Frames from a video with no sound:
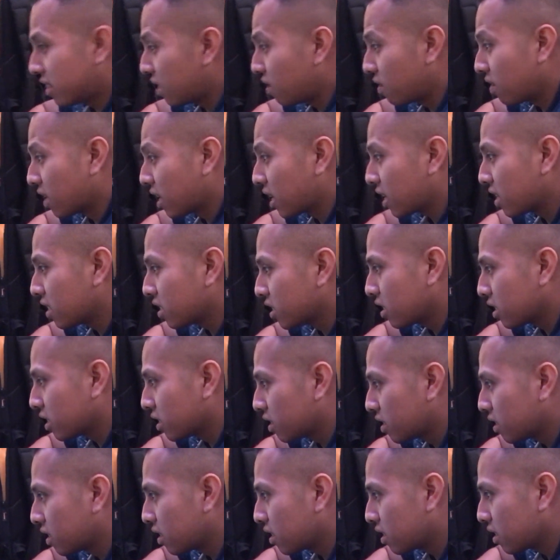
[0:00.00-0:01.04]
They don't like each
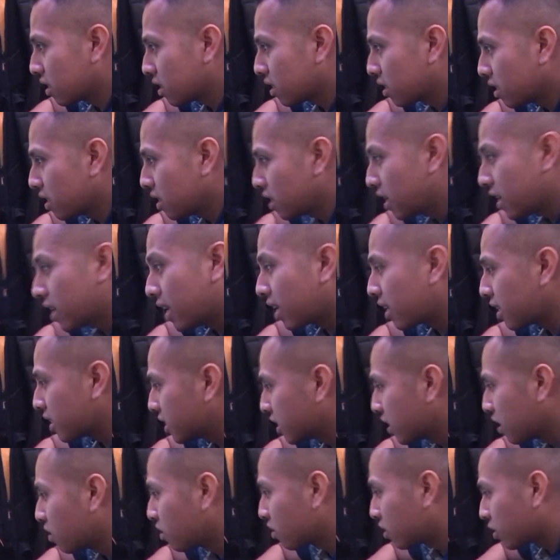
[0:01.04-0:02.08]
other and I
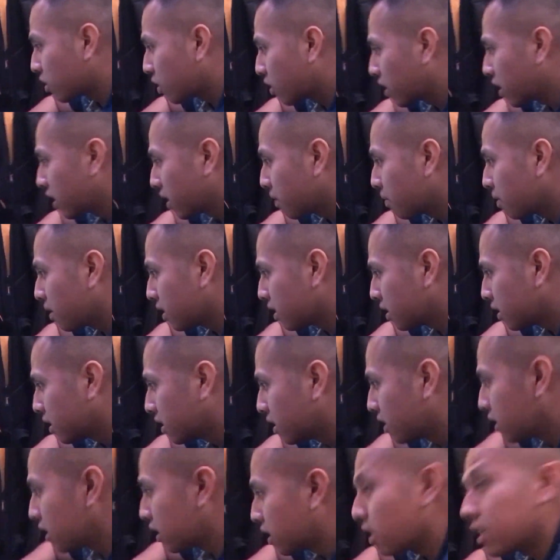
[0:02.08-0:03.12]
could tell Sergey
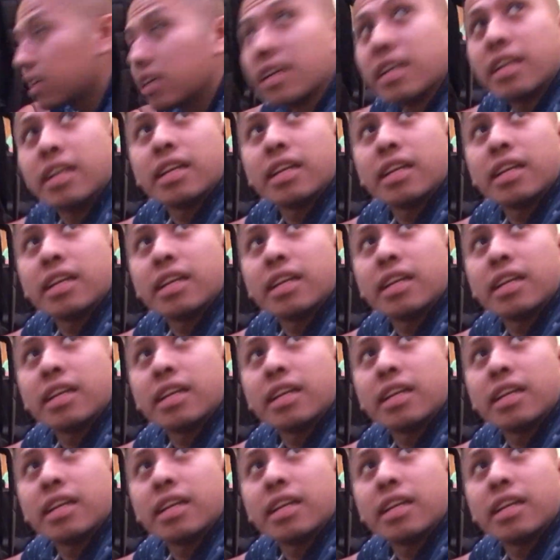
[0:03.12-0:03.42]
sincere.